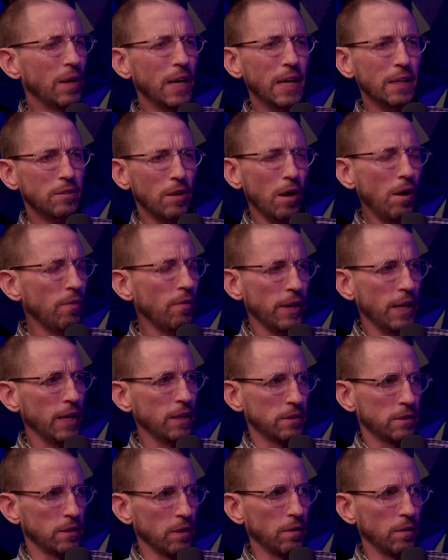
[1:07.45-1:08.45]
Yeah. It's all an
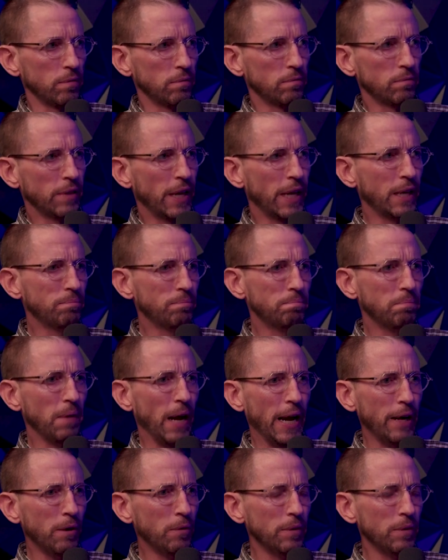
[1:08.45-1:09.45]
insult. Yeah. Like,
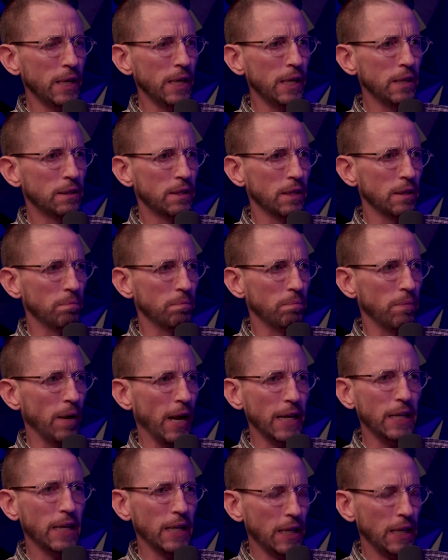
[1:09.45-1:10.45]
I don't need to,
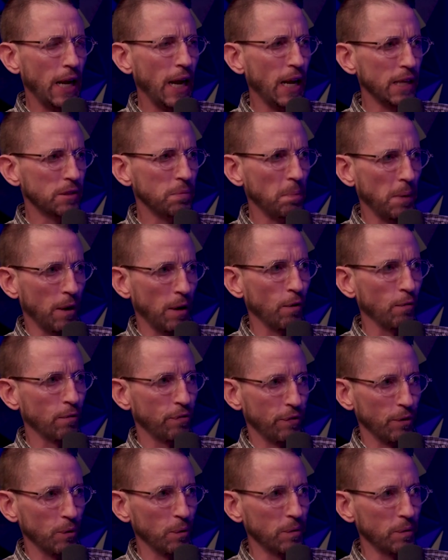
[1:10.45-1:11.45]
I can catch my own
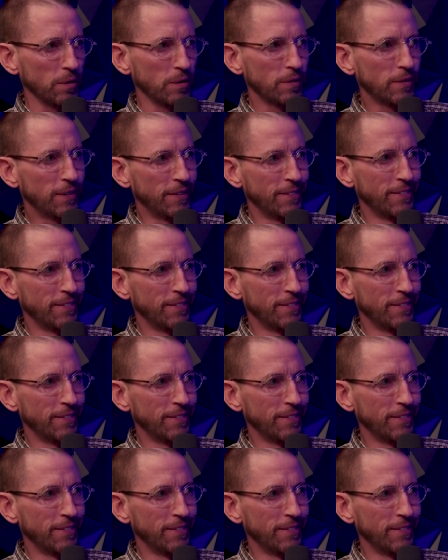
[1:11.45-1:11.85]
food.